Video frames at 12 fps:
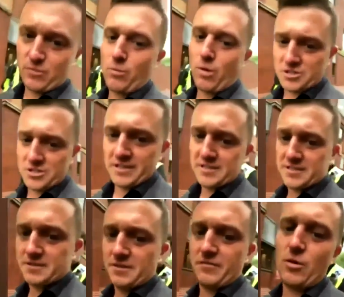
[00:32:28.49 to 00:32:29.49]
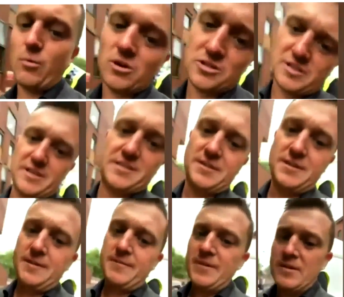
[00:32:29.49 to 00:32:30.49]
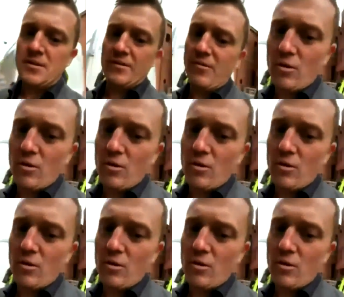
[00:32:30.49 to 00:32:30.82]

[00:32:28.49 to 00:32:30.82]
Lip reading: There was one illegal thing done in a gentleman